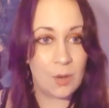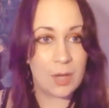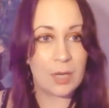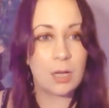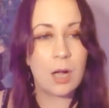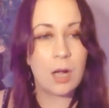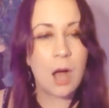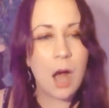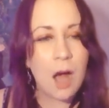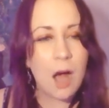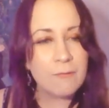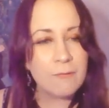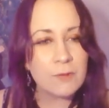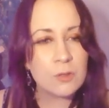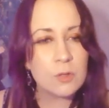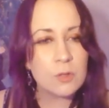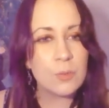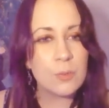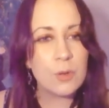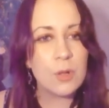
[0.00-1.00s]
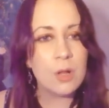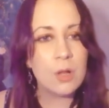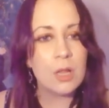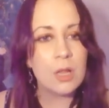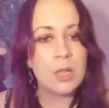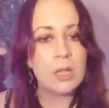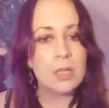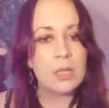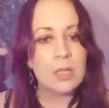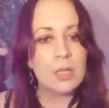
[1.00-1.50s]
a comfortable,
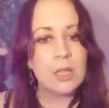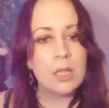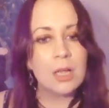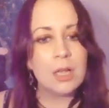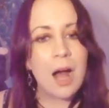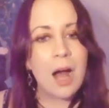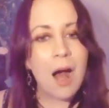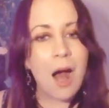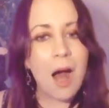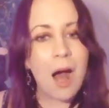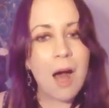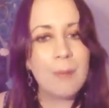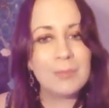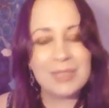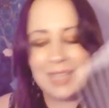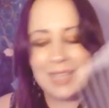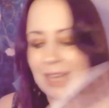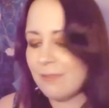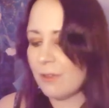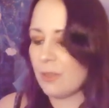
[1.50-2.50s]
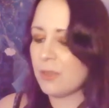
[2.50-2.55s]
calm level.